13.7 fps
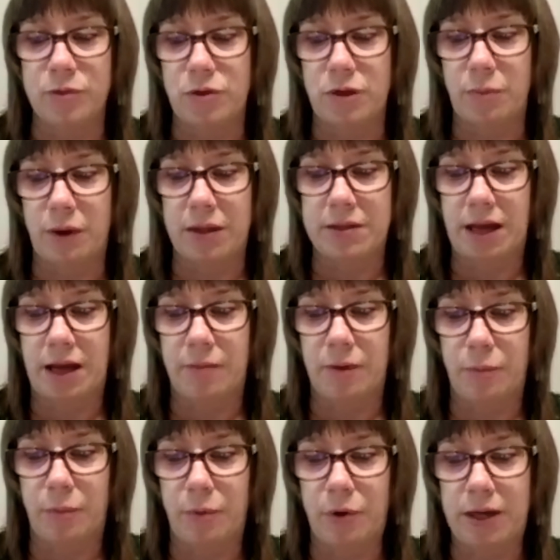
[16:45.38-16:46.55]
So that by the
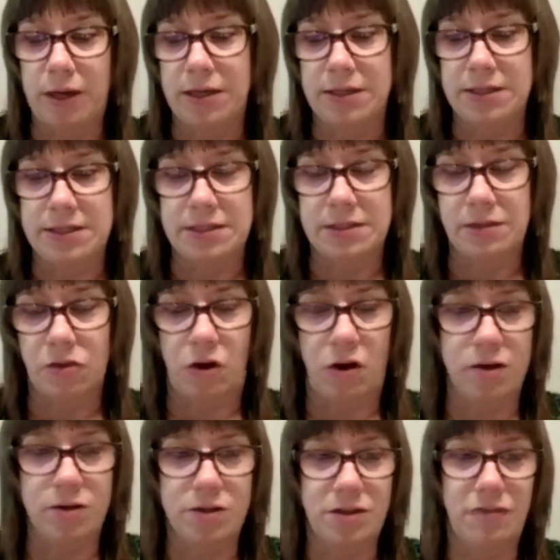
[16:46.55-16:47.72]
time the book is
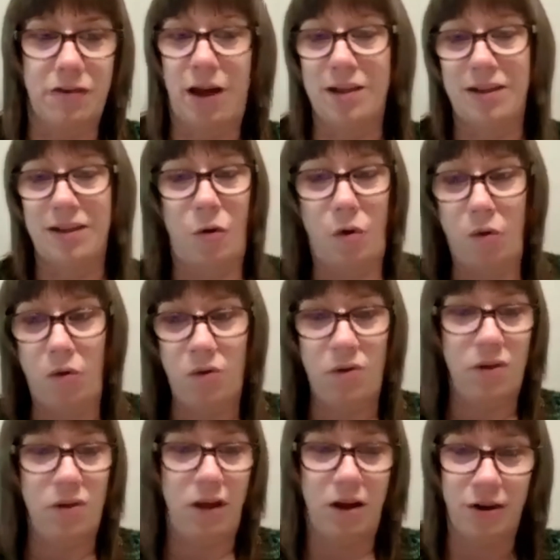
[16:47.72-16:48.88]
launched, they've got a
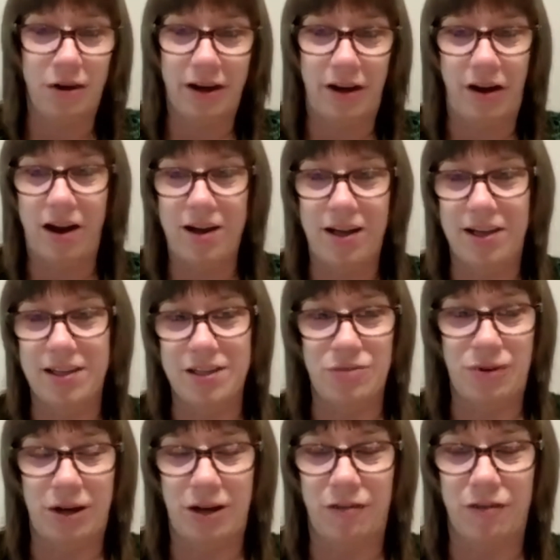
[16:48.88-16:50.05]
whole hungry audience
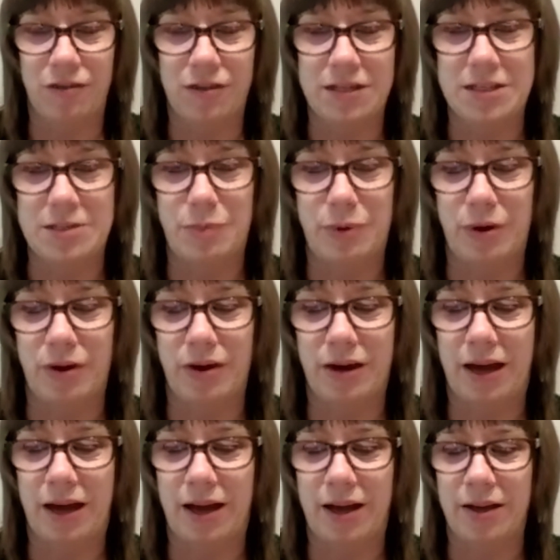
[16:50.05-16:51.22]
ready for this book.